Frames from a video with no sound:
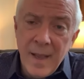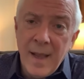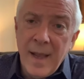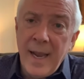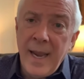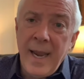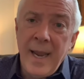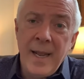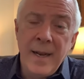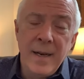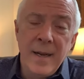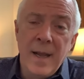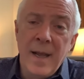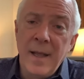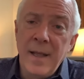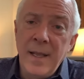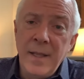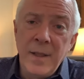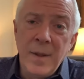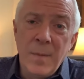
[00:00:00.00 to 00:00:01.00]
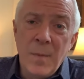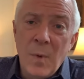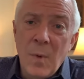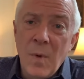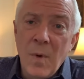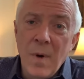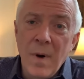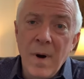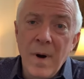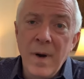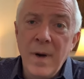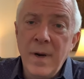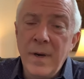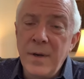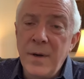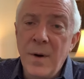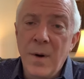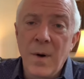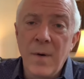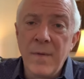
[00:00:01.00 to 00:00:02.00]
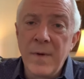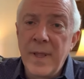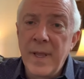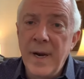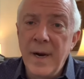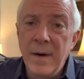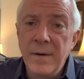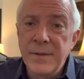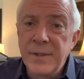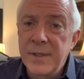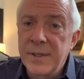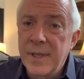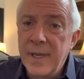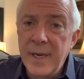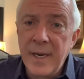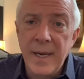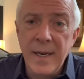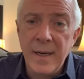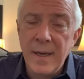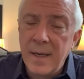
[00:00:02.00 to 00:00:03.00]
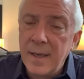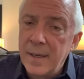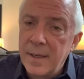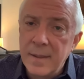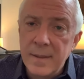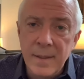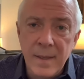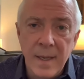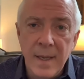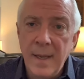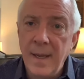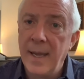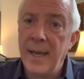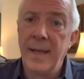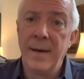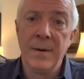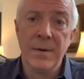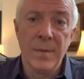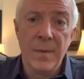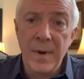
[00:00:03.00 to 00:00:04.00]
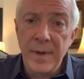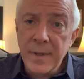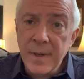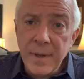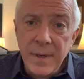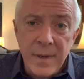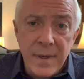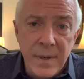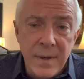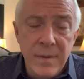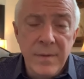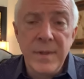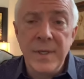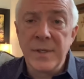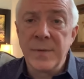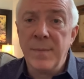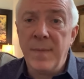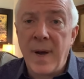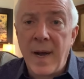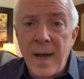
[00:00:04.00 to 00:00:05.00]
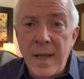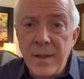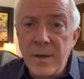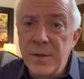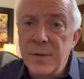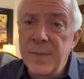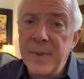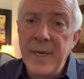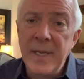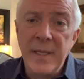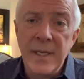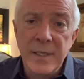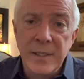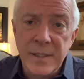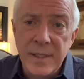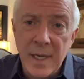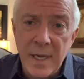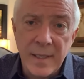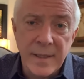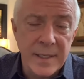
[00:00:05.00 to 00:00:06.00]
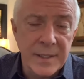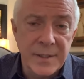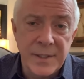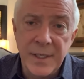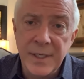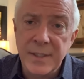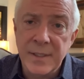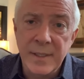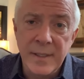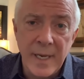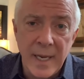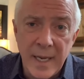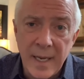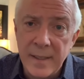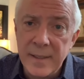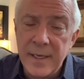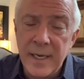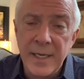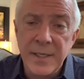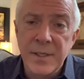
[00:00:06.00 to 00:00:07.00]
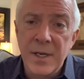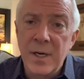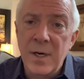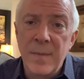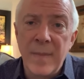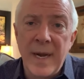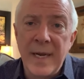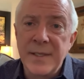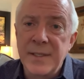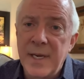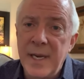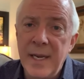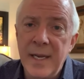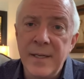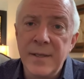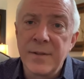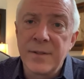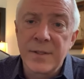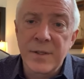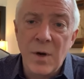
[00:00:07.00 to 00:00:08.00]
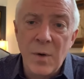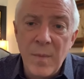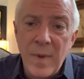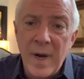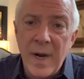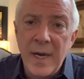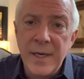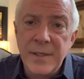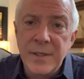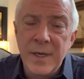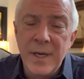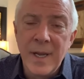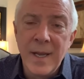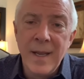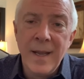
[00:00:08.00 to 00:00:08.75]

And, uh, and the more you're over there just thinking, I don't know what to do. This bothers me. This, uh, this just uh, gets under my skin so much.